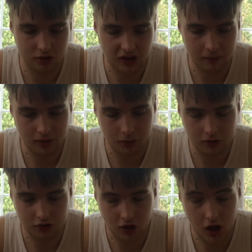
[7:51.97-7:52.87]
Same thing
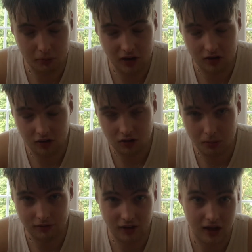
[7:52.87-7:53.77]
with Serbia though, to
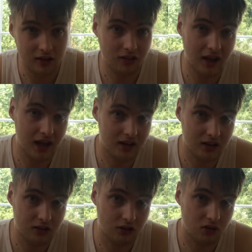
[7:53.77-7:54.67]
be fair, that they had an
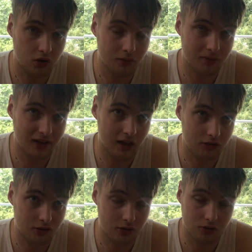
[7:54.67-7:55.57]
easy group to get
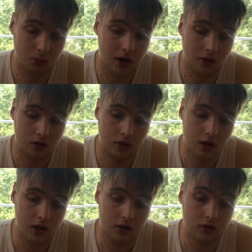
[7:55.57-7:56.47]
through as well.
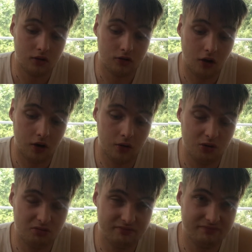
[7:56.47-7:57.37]

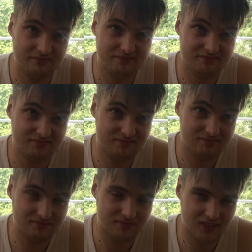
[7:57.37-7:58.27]
So
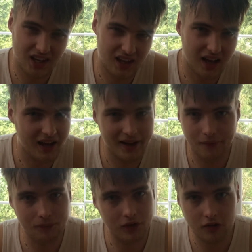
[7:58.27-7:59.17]
yeah,
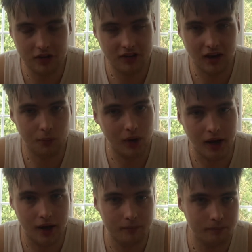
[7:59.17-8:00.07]
Greece are going to win
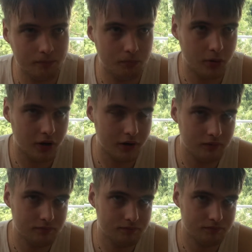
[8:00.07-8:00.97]
it,
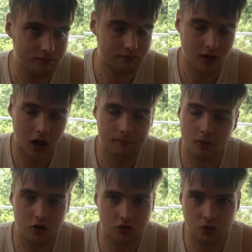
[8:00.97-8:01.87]
but I'm
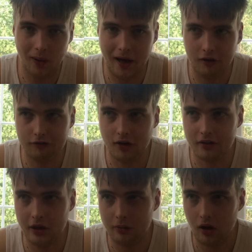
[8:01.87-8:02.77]
not sure how
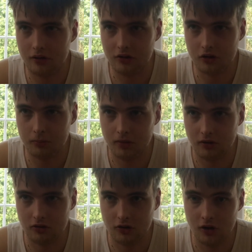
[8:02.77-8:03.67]
far they'll go in this
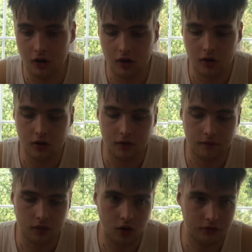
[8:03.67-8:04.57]
competition.
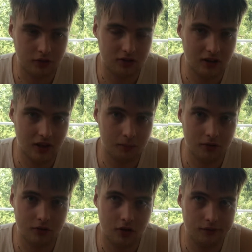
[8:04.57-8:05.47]
Obviously, then
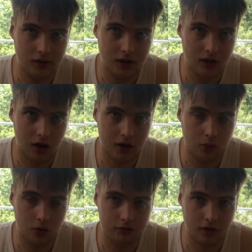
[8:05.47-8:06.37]
we've got the
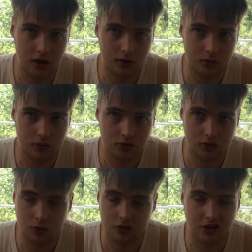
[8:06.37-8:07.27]

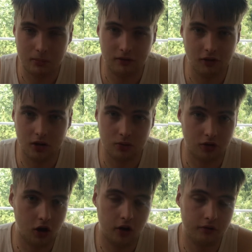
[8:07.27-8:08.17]
quarterfinals or
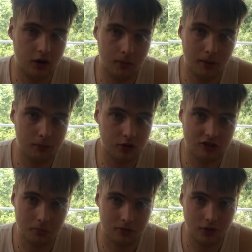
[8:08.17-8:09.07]
semi-finals. I can't really remember
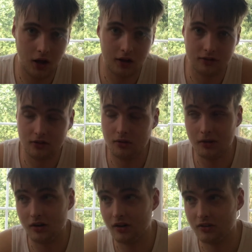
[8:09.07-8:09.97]
which comes first. To
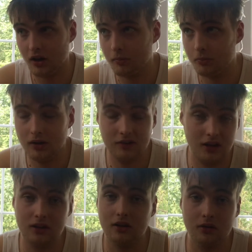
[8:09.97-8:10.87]
be honest, I'm a bit of an
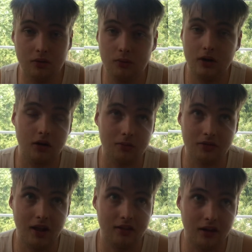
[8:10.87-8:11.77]
idiot when it comes
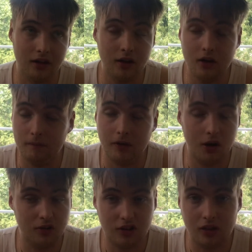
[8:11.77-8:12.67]
to that thing. I
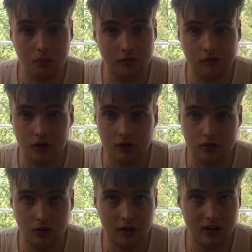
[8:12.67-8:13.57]
always get them
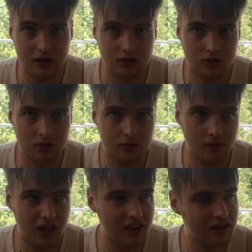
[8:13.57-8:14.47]
confused. So I think it's
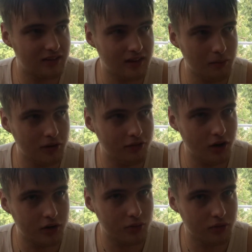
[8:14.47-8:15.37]

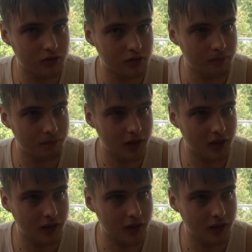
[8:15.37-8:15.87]
semi-finals.